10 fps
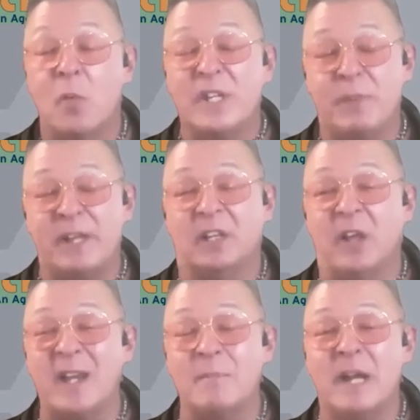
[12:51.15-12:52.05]
We spent a
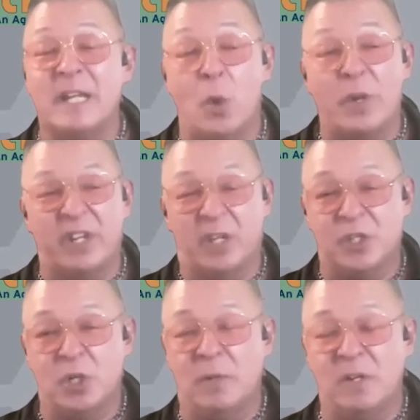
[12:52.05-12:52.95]
lot of money going to the
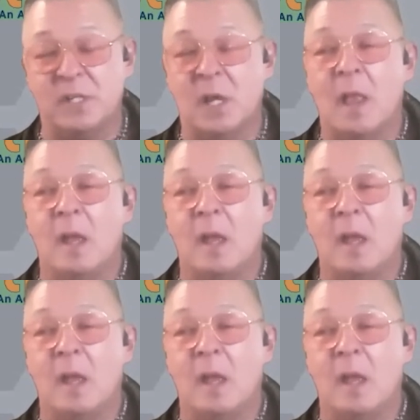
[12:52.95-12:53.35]
consumers.